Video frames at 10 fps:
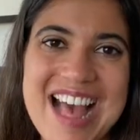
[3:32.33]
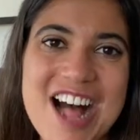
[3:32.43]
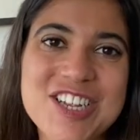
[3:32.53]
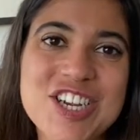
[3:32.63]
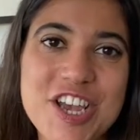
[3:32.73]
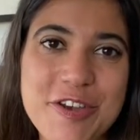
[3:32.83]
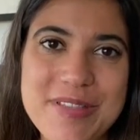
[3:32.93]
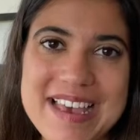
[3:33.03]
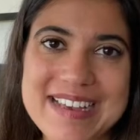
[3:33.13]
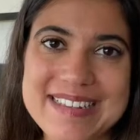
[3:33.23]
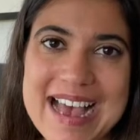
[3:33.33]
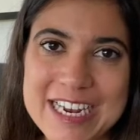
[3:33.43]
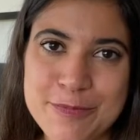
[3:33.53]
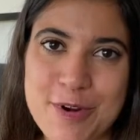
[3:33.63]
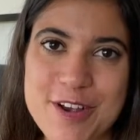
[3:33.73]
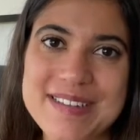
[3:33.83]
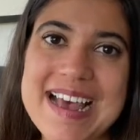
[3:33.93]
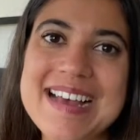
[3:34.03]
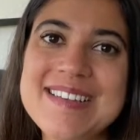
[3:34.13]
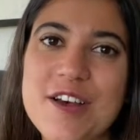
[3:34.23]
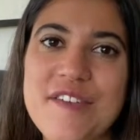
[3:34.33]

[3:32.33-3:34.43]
I'll show you the exact process of